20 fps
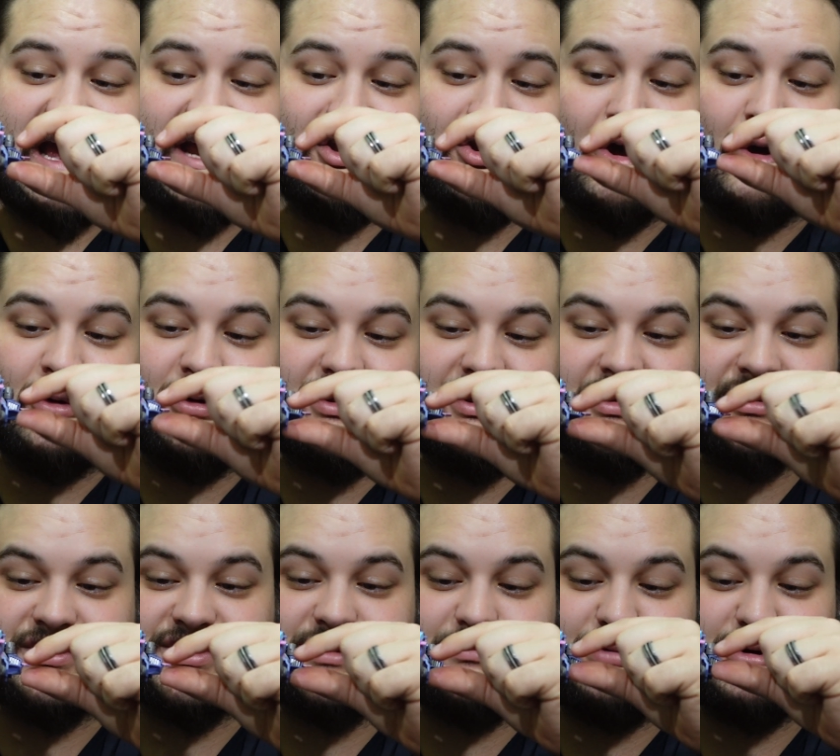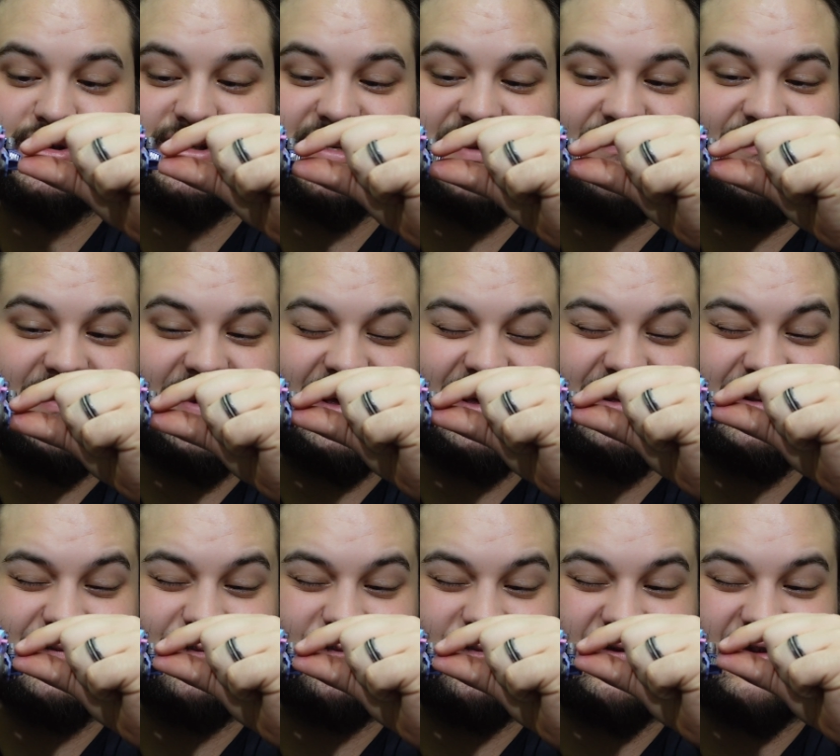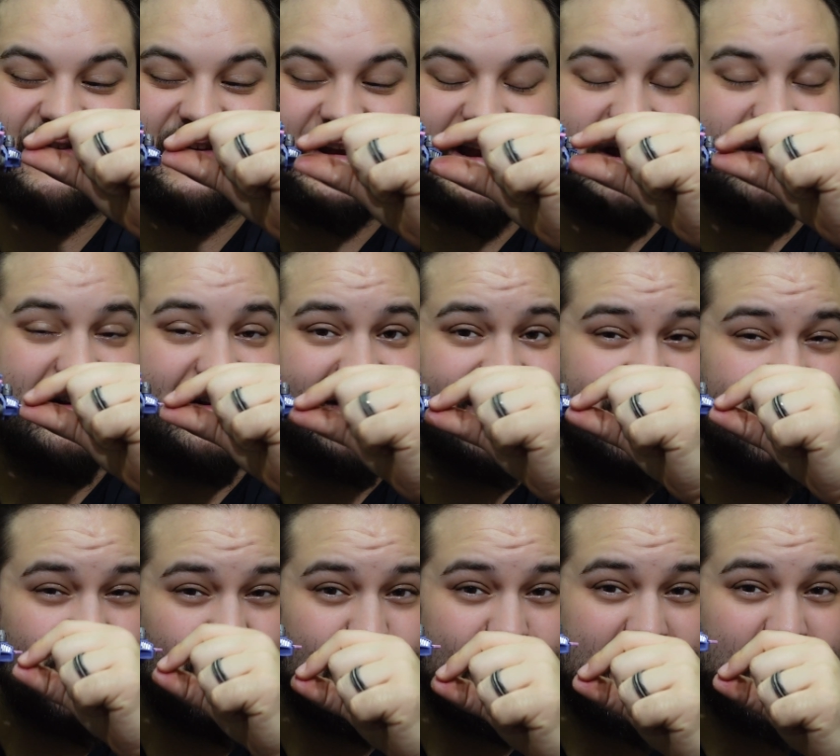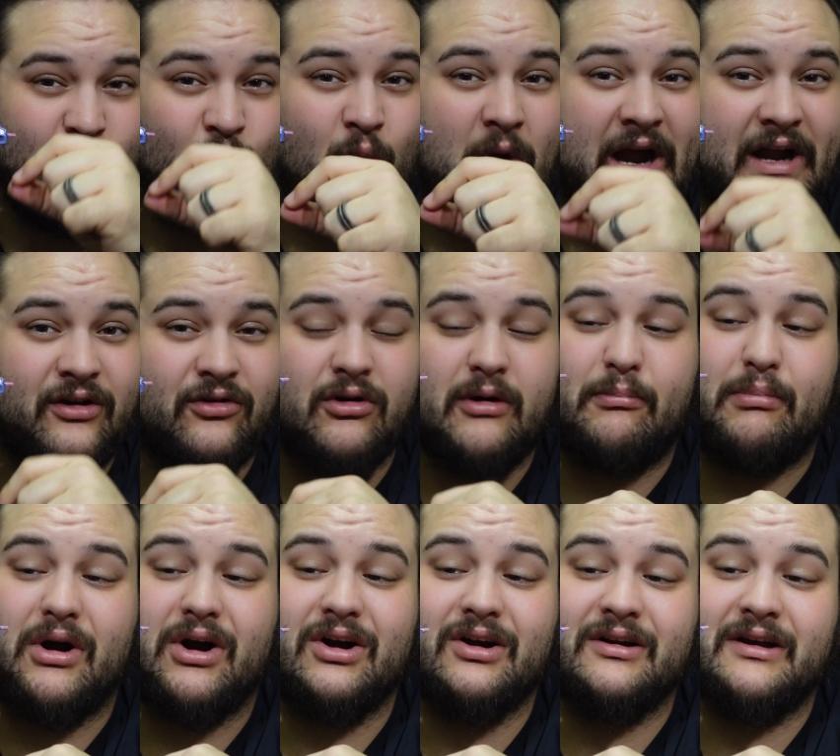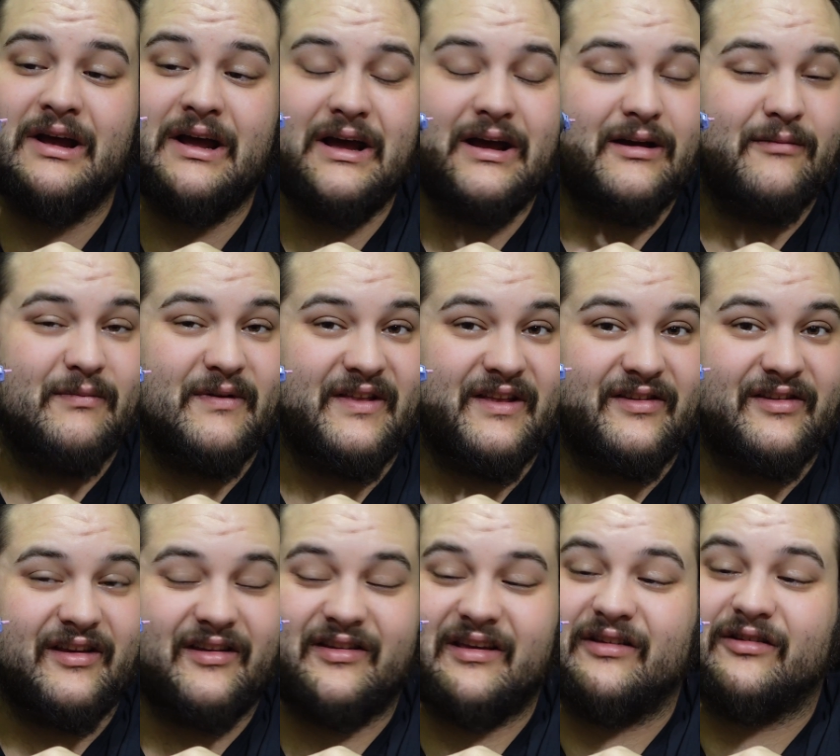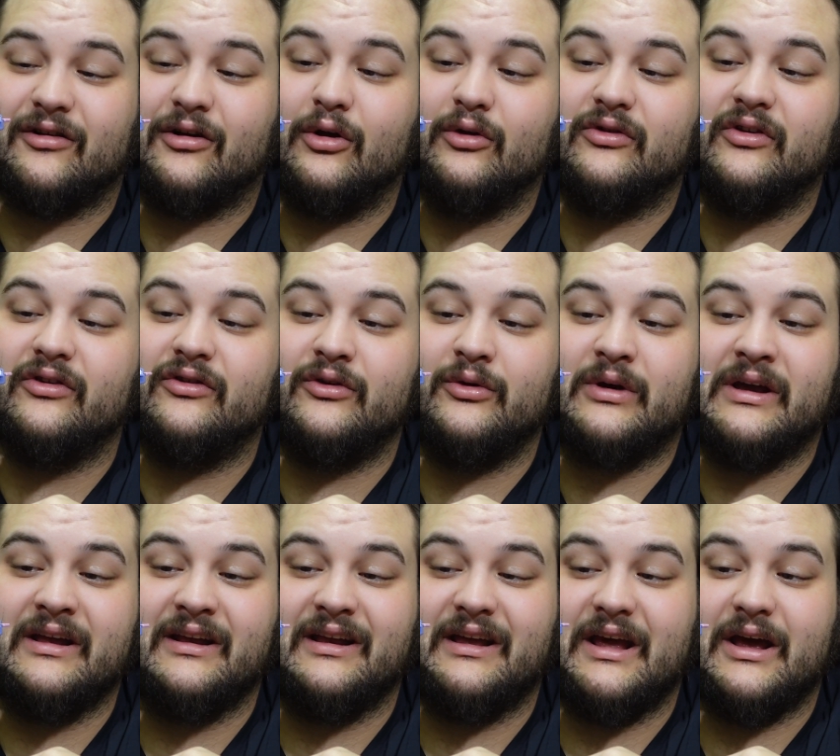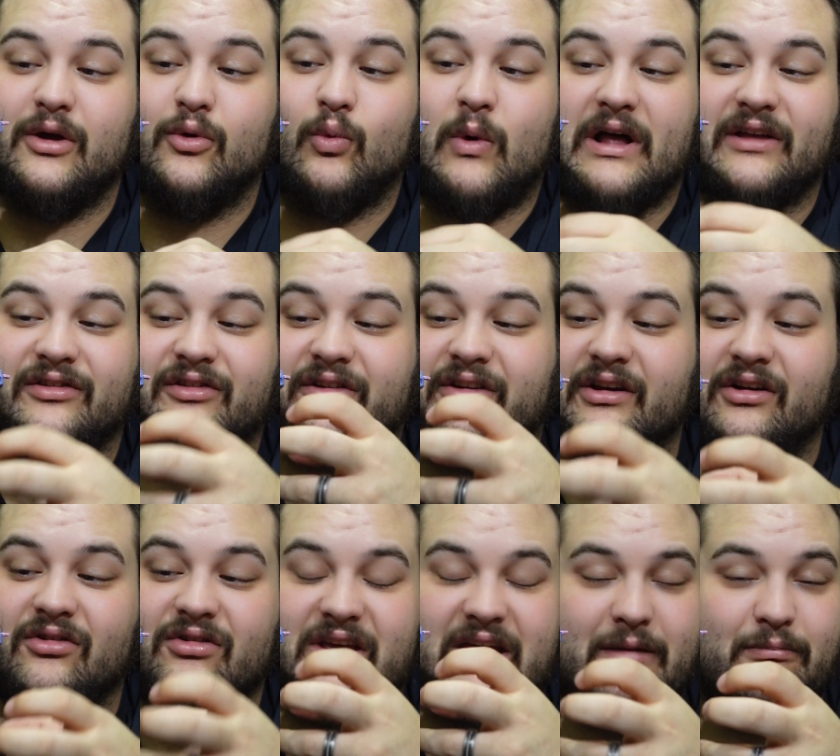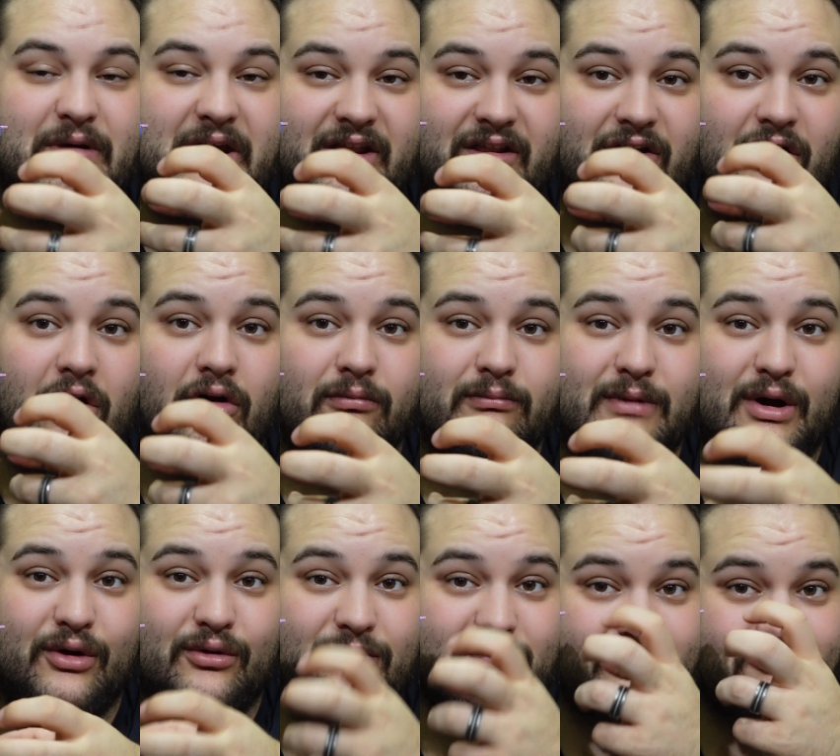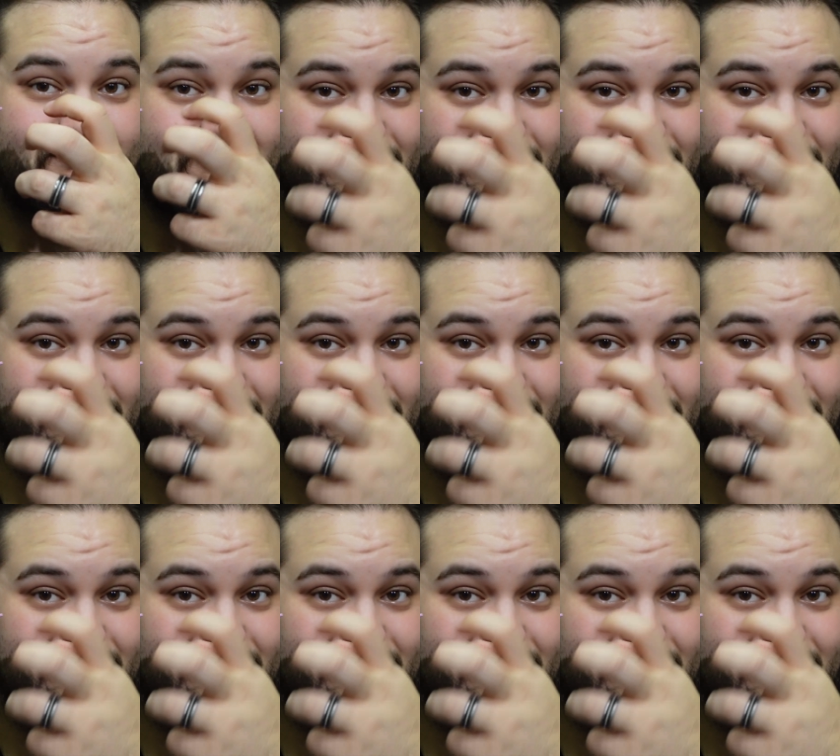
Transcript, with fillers: I know they're supposed to fit, sit out a little bit wider apart, but this is as close as you can get while still keeping the alt mode